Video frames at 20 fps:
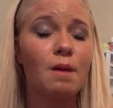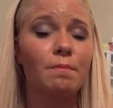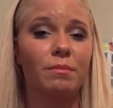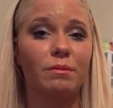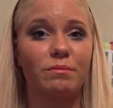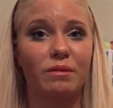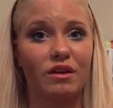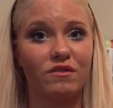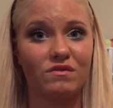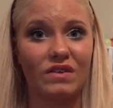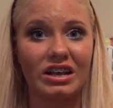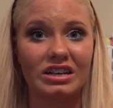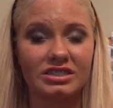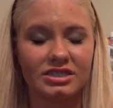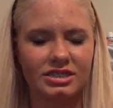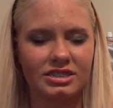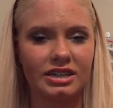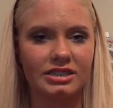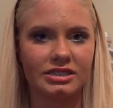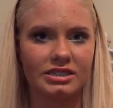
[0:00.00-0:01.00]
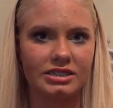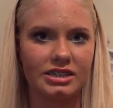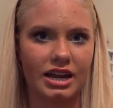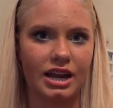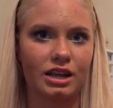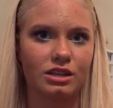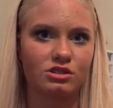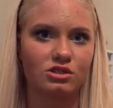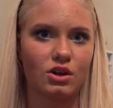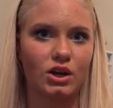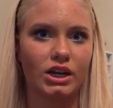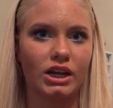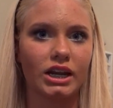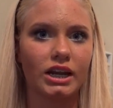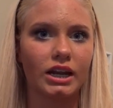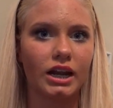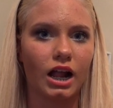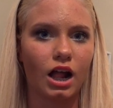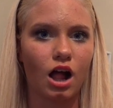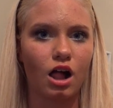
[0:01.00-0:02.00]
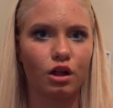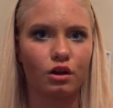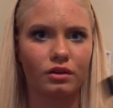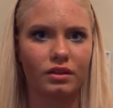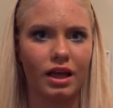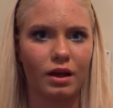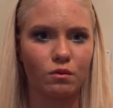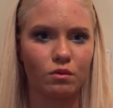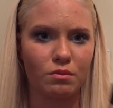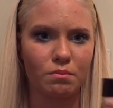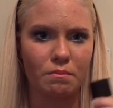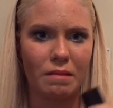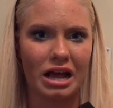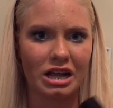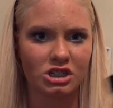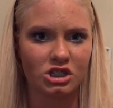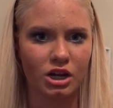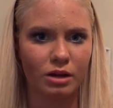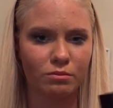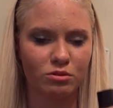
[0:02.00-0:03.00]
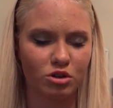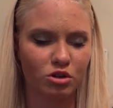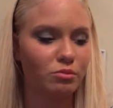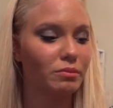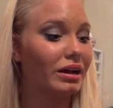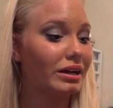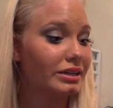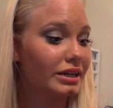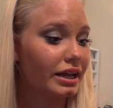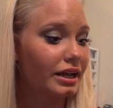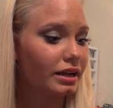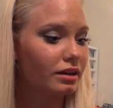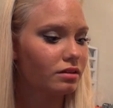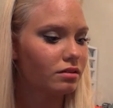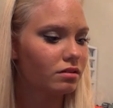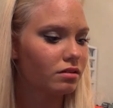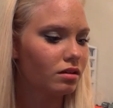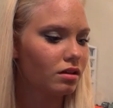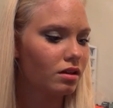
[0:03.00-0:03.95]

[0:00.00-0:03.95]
but my face doesn't tan, so I needed a color that would match up to my tan.